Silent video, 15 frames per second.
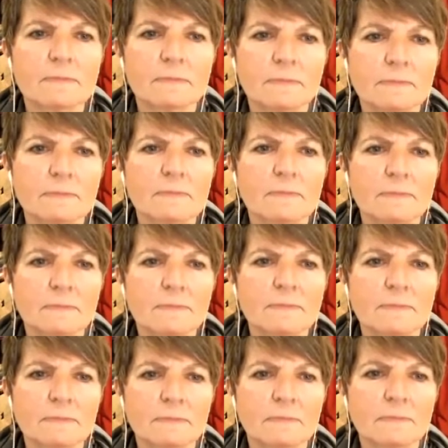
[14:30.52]

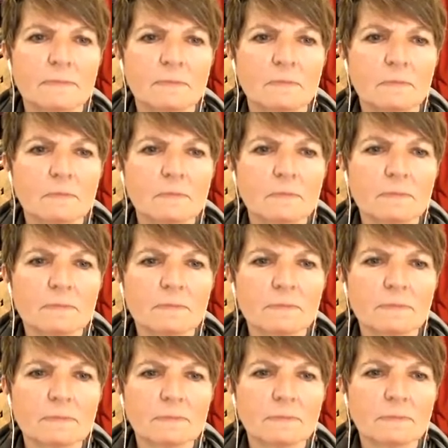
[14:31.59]

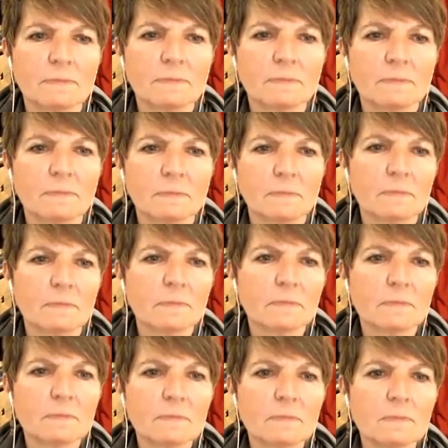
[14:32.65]

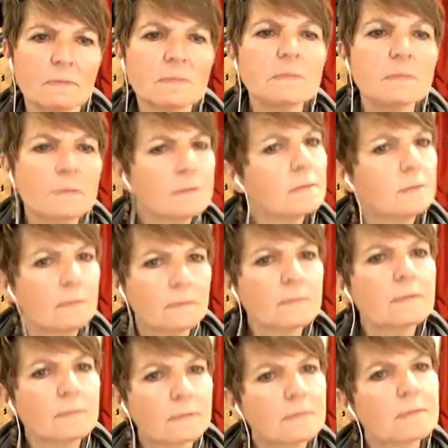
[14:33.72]

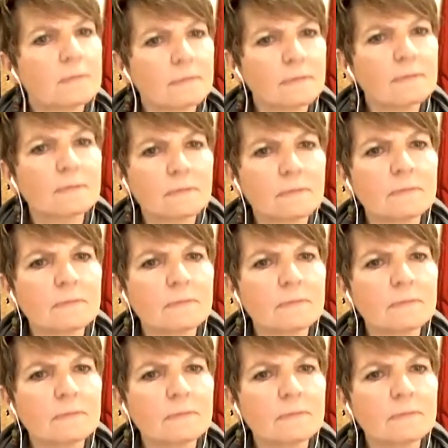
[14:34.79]
(silent)